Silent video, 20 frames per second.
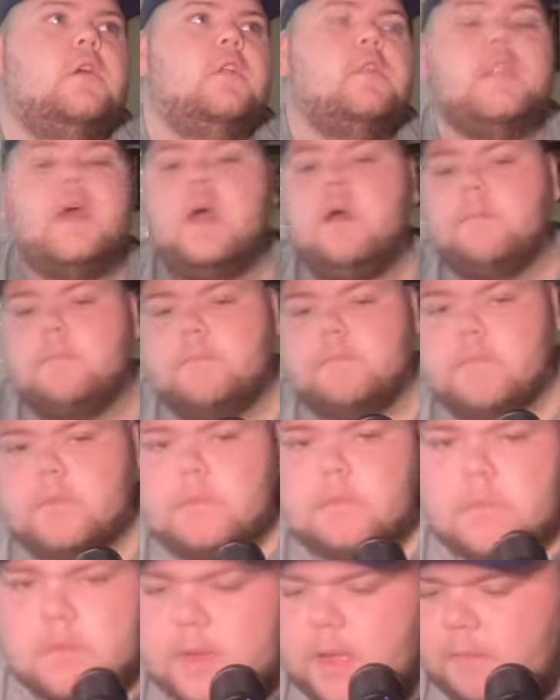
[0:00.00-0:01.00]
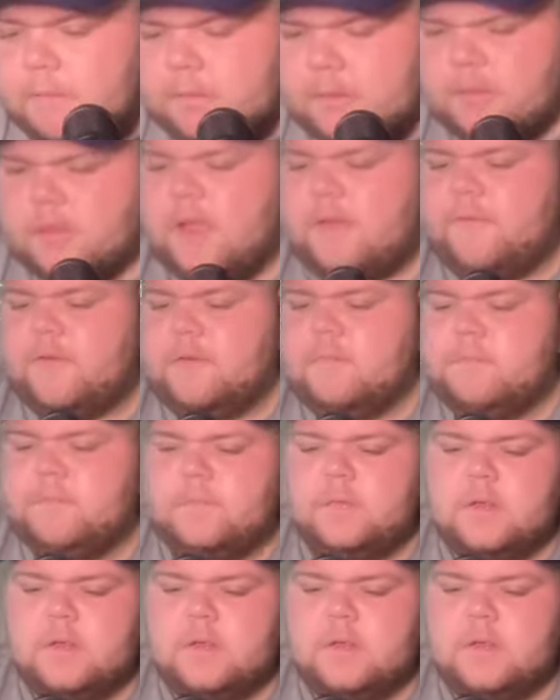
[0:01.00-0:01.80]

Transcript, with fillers: Nah, nah, stuff it,